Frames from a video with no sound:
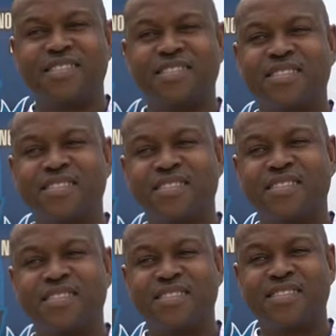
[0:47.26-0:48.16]

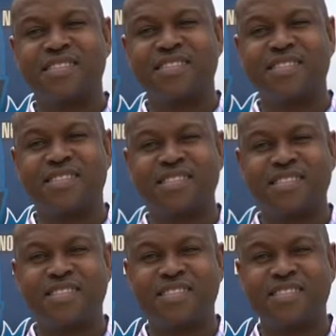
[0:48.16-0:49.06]

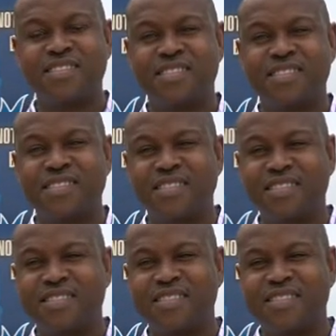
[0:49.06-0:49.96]
The person shown says nothing.